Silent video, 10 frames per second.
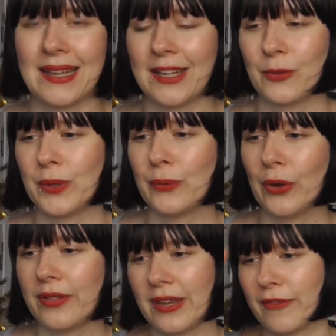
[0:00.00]
Like, we
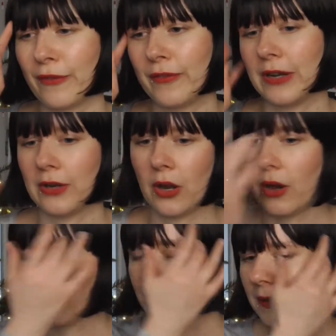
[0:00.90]
weren't there for very
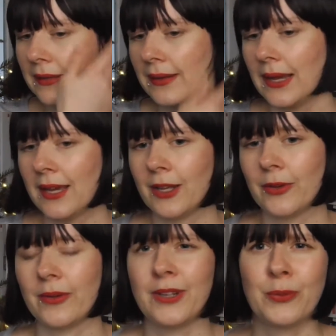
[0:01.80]
long, but
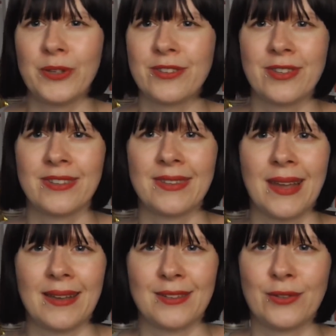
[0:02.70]
it was just
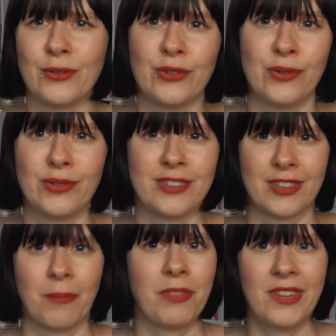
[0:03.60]
nice to do
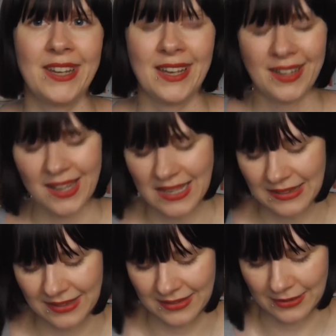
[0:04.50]
something, I
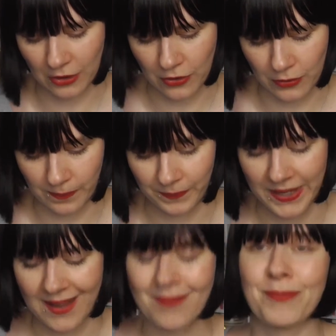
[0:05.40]
guess. So
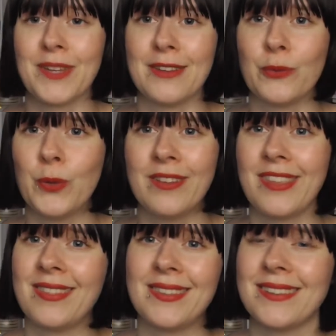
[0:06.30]
yeah, it's weird
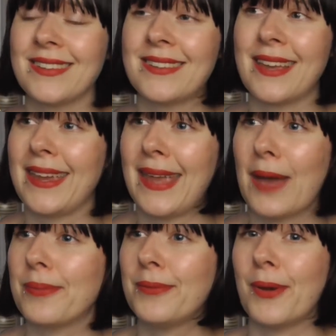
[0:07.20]
that this is a
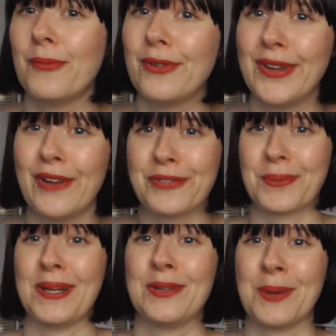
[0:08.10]
happy memory of
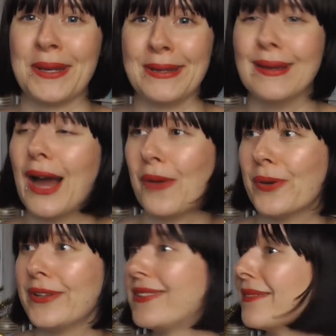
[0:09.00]
2020. I
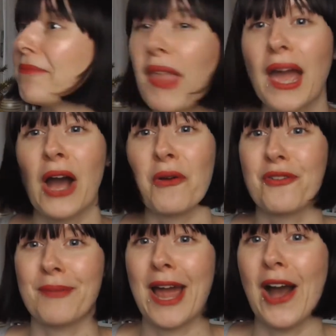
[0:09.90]
was out
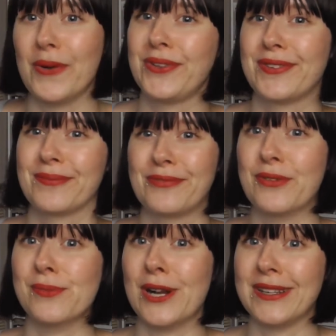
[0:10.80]
of my house
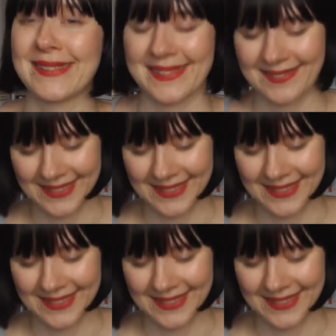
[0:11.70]
for once.